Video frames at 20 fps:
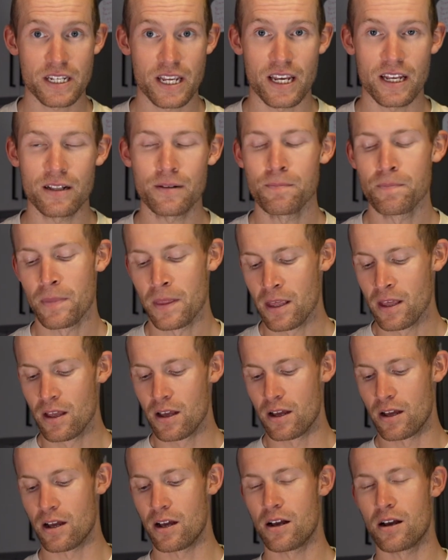scale,
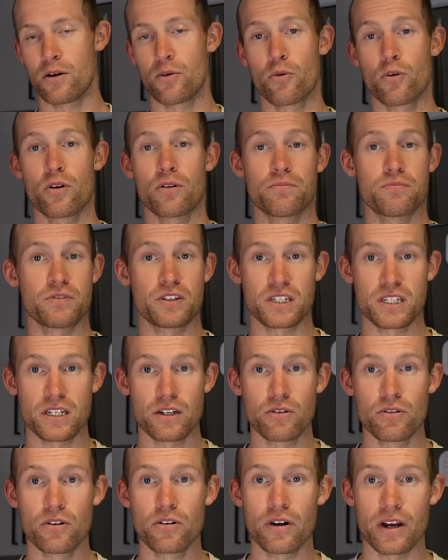where
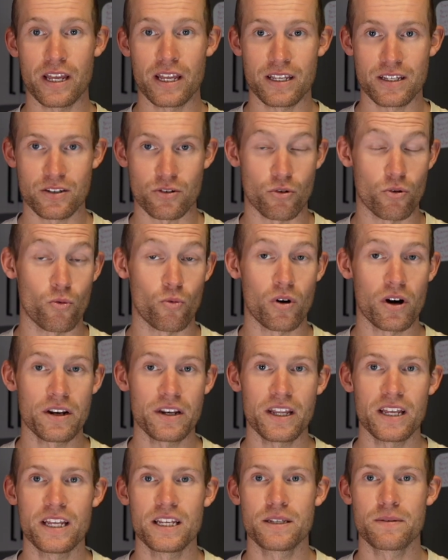0 is, or
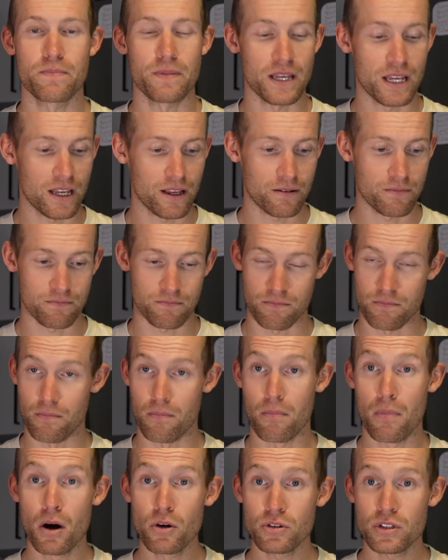1 is being
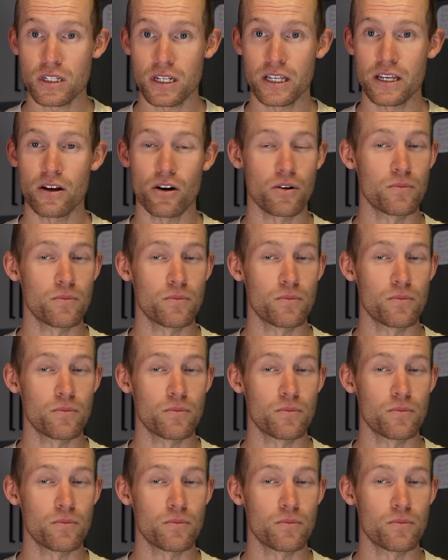mostly,